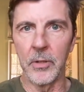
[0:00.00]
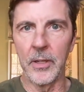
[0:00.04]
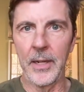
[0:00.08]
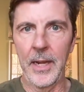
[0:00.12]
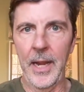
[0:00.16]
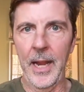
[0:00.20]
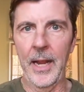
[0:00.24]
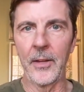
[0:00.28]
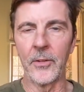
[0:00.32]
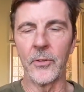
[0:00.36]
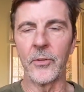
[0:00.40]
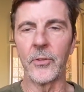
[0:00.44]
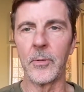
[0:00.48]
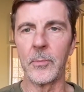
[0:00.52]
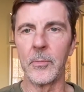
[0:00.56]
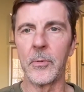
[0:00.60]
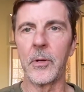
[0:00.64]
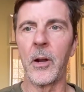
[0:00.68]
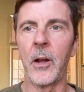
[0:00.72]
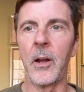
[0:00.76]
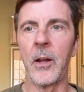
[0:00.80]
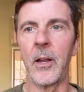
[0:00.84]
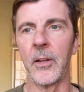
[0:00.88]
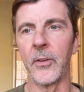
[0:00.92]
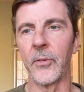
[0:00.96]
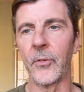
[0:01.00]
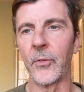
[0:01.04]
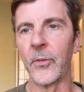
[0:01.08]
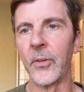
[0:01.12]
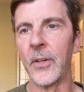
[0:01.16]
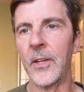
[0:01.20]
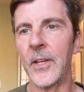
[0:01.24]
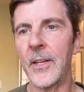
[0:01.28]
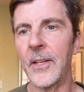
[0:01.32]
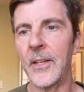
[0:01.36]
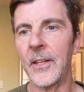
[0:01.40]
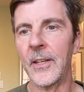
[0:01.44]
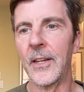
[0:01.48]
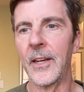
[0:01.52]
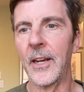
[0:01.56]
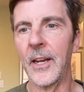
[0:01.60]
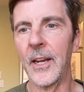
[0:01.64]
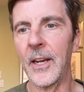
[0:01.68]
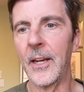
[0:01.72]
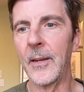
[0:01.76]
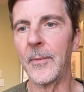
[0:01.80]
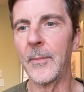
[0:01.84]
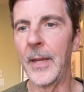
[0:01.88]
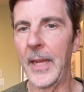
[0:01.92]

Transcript: out some costs um,